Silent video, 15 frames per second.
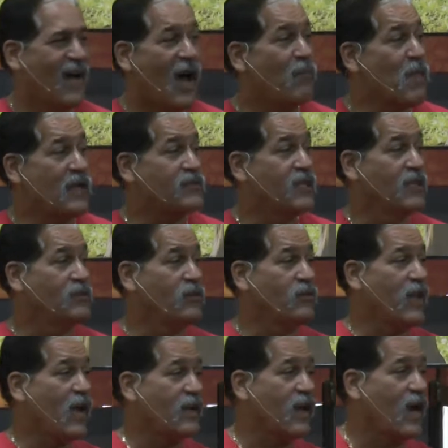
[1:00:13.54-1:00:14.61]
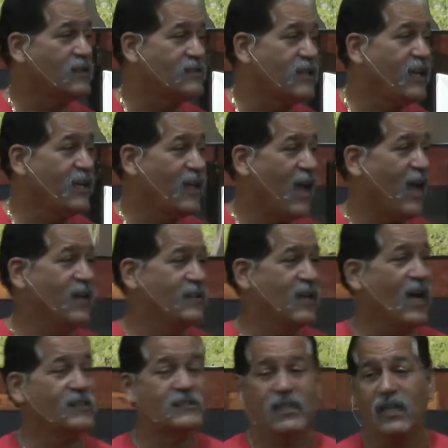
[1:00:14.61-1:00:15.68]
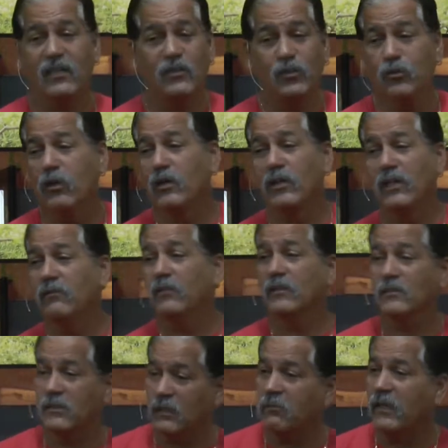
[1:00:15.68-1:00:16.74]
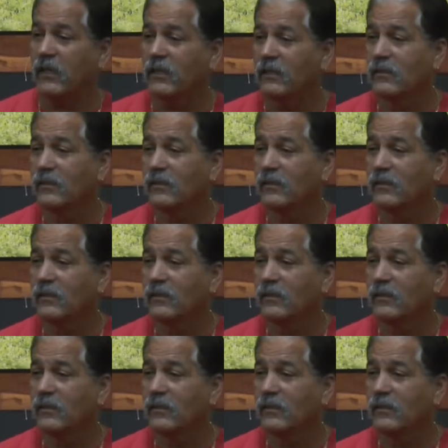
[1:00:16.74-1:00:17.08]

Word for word: not telling you that. God's saying that. God's saying you are evil as can be.